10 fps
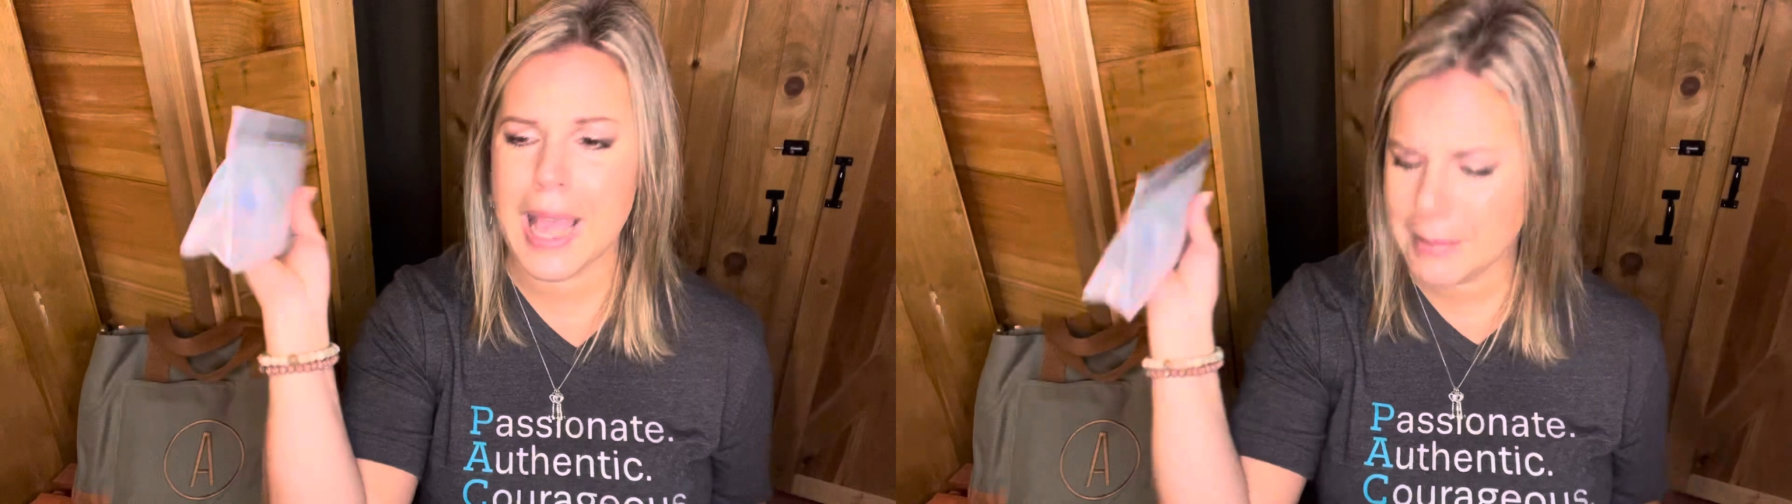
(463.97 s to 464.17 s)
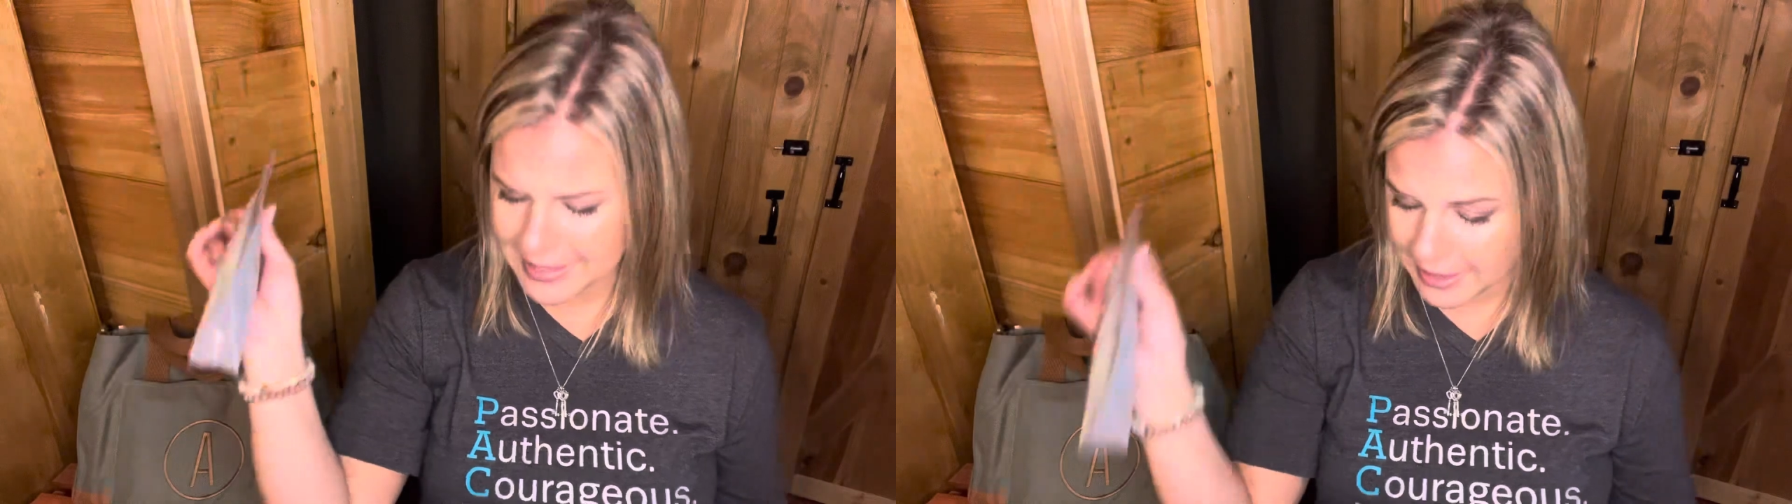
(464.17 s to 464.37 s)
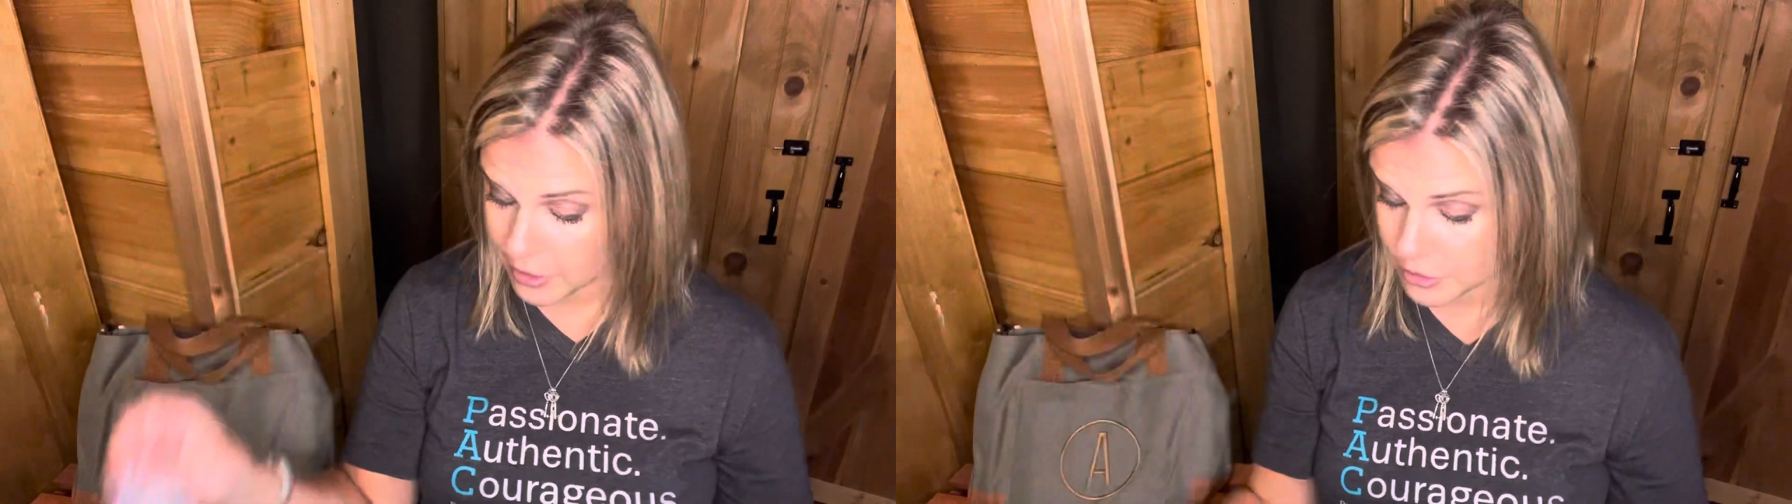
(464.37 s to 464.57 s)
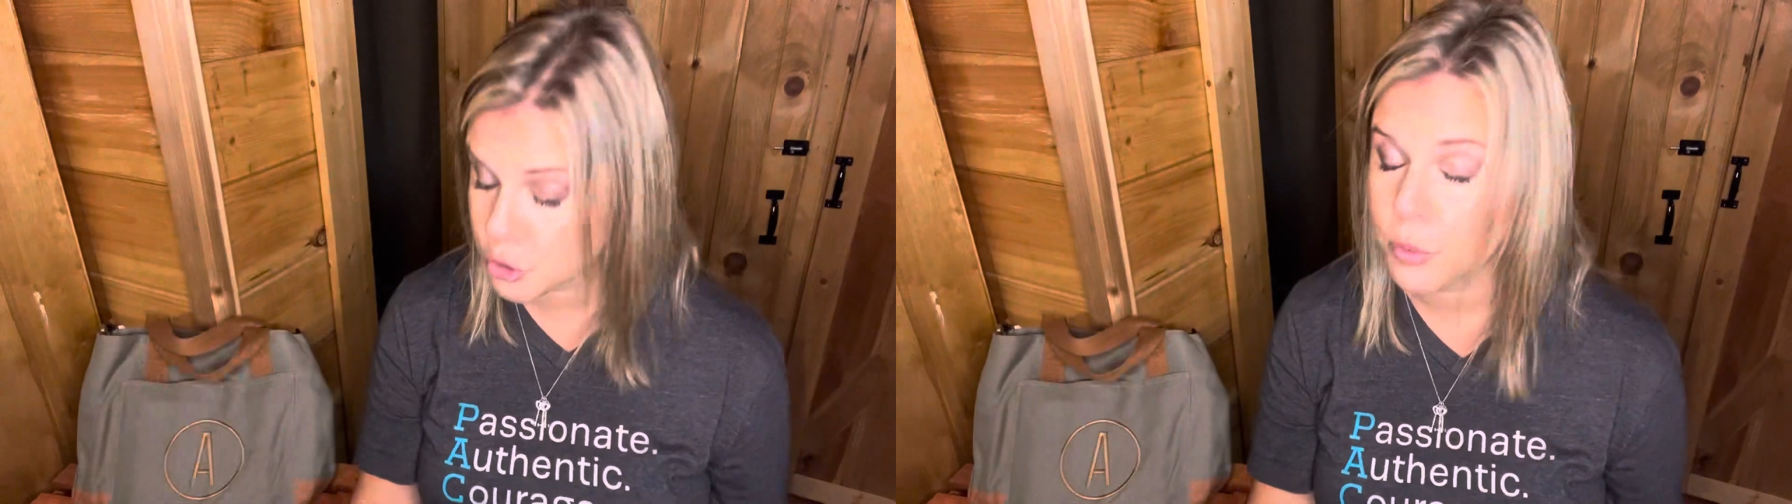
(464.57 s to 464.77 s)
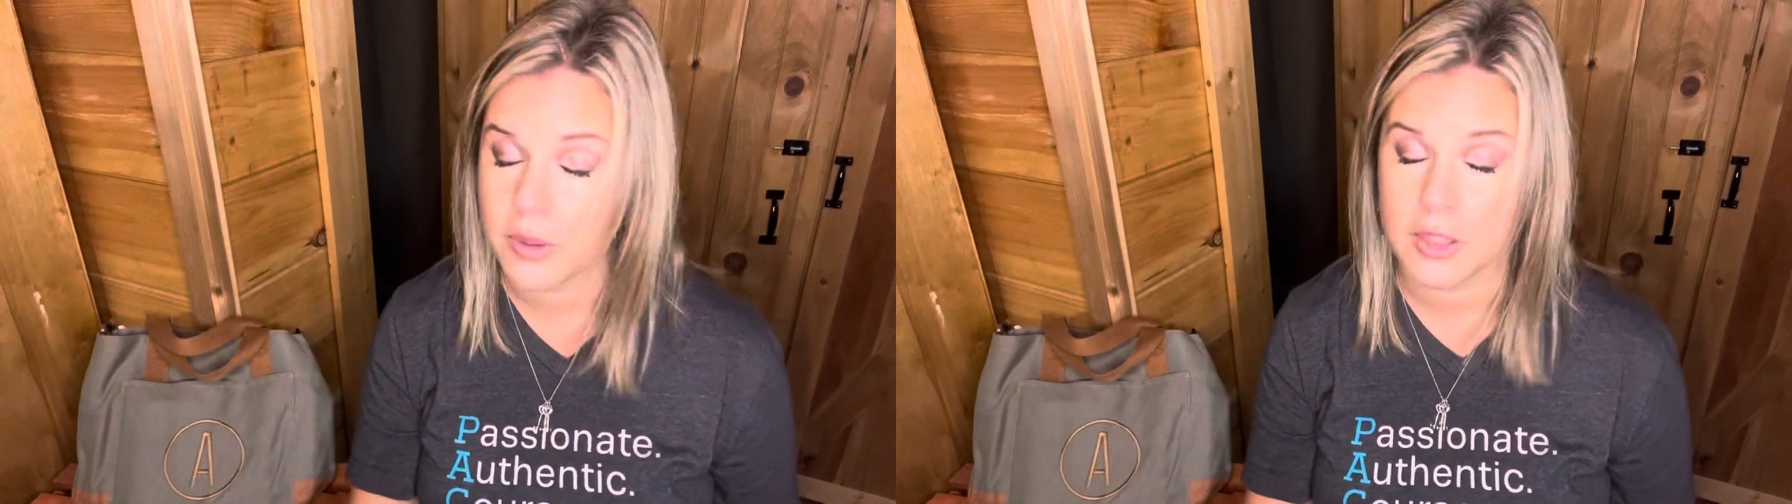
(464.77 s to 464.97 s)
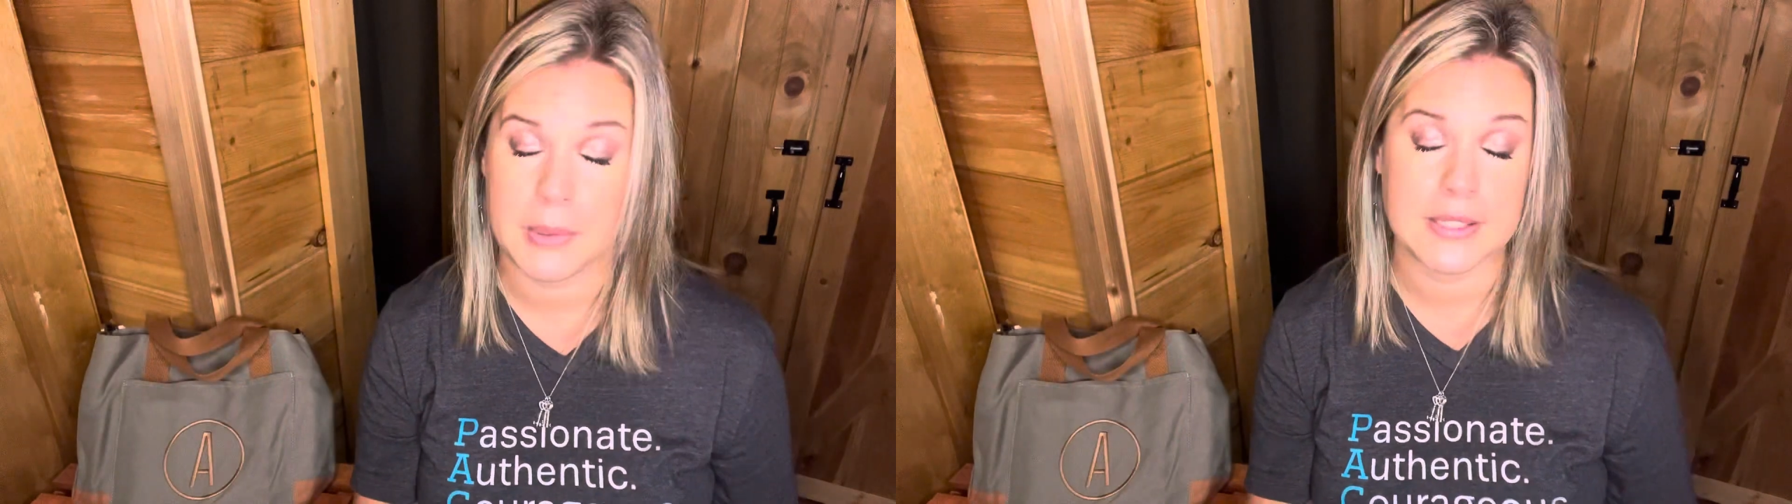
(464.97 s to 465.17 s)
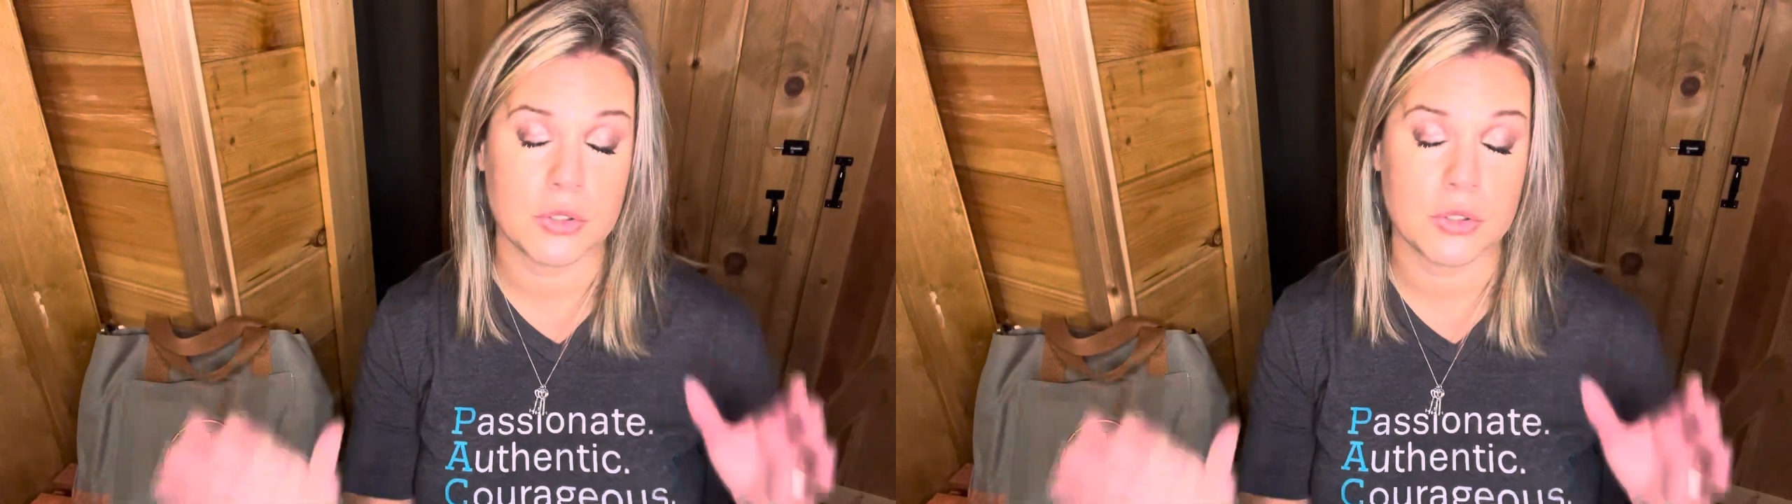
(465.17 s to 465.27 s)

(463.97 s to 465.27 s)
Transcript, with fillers: I mean, they're truly the best.